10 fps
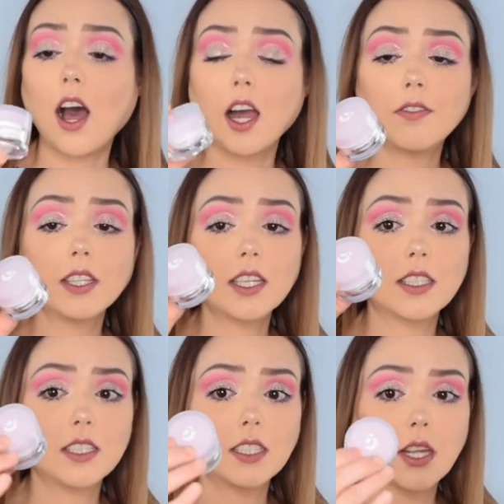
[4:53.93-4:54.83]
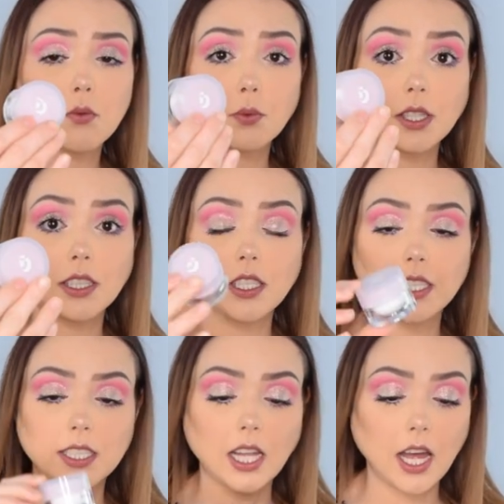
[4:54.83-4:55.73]
I feel like this is a really
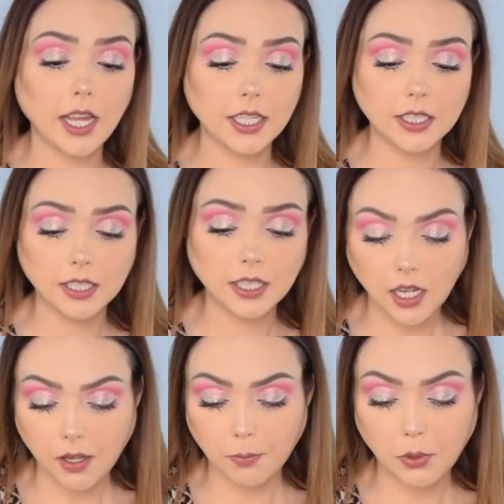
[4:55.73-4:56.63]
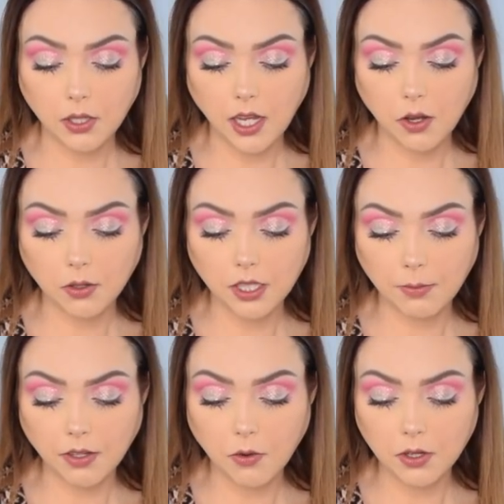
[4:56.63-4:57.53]
good size. I'll pull out. I
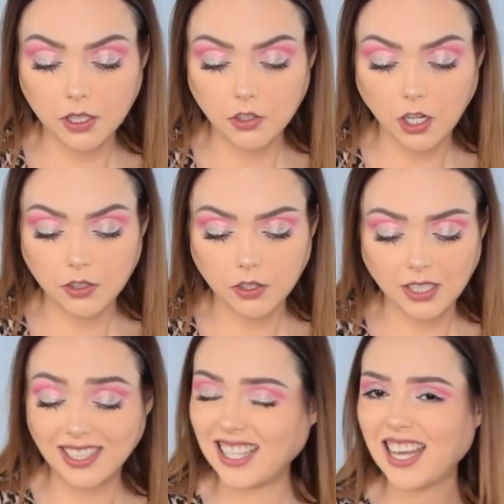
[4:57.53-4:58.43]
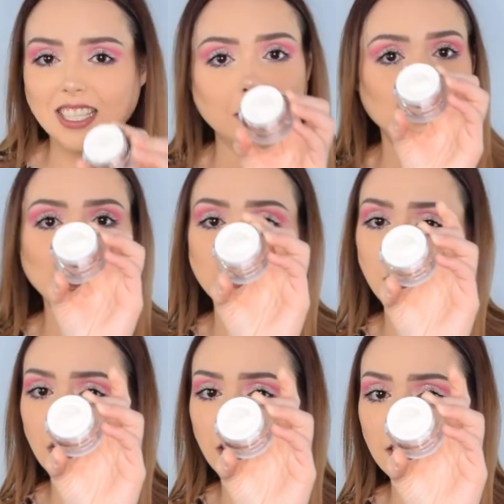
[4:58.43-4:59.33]
mean, of course, the jars are just, that's a
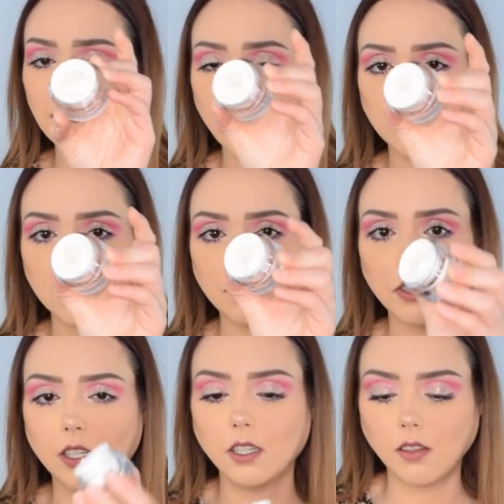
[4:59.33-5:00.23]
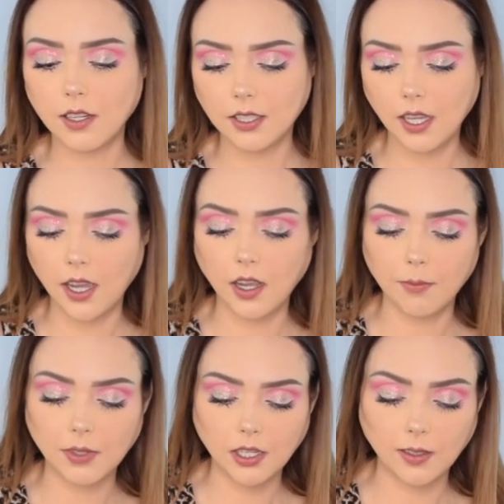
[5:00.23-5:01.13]
pretty good size for Glossier.
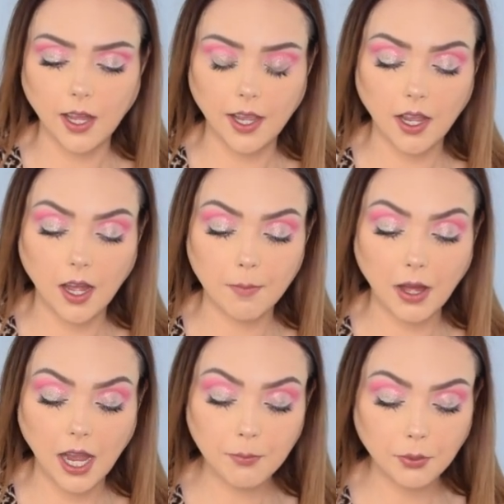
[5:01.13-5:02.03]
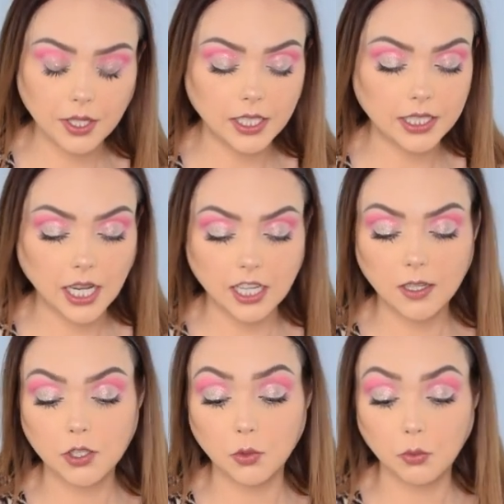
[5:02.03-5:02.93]
I'm not gonna lie. I'm pretty
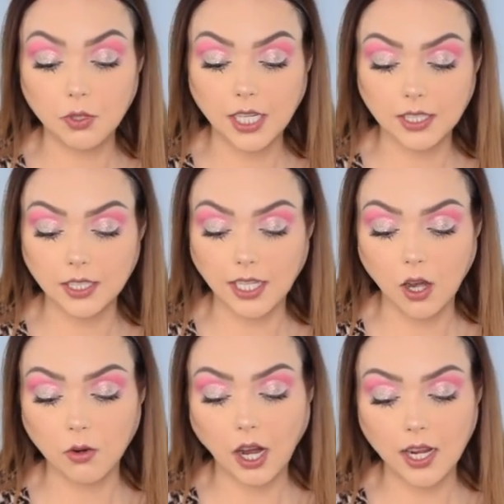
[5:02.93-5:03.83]
excited to test this out.